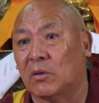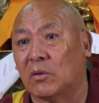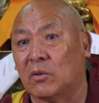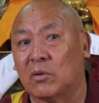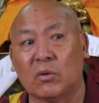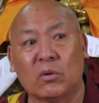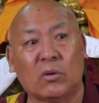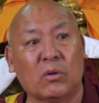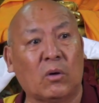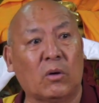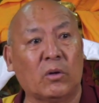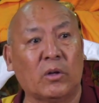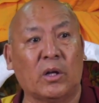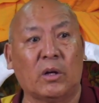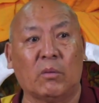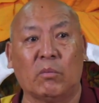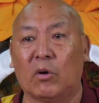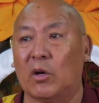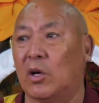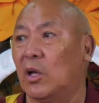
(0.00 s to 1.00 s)
So on
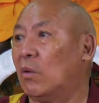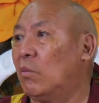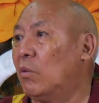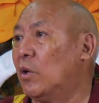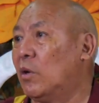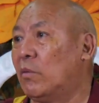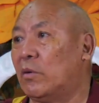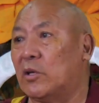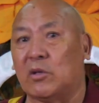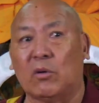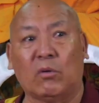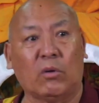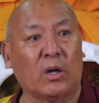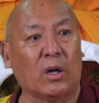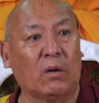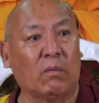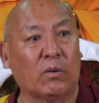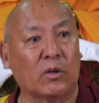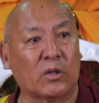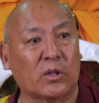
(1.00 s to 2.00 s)
that morning, when he was
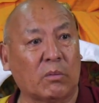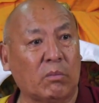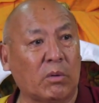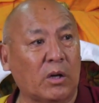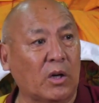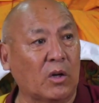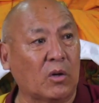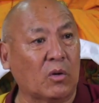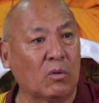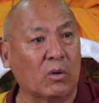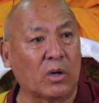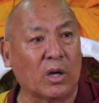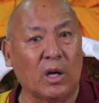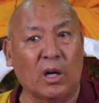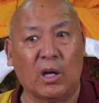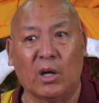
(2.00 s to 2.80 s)
looking for somebody to kill,